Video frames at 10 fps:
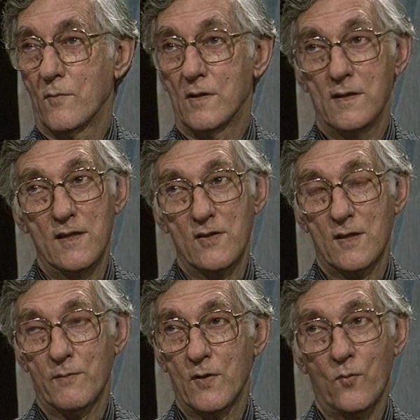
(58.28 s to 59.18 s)
One needs
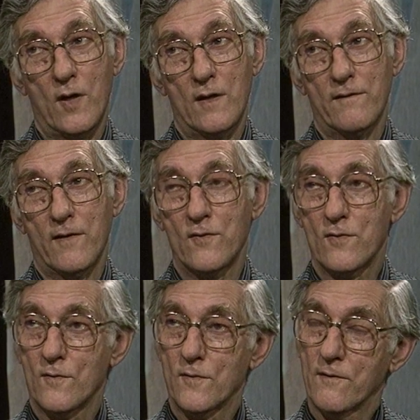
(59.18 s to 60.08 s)
to be aware of
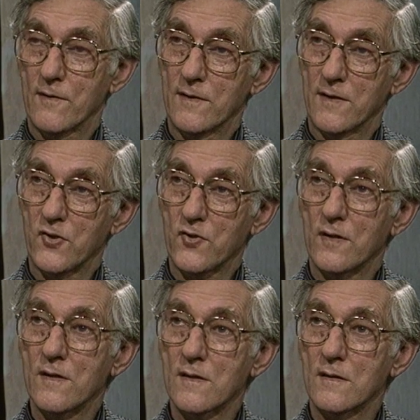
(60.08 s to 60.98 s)
those sort of conditions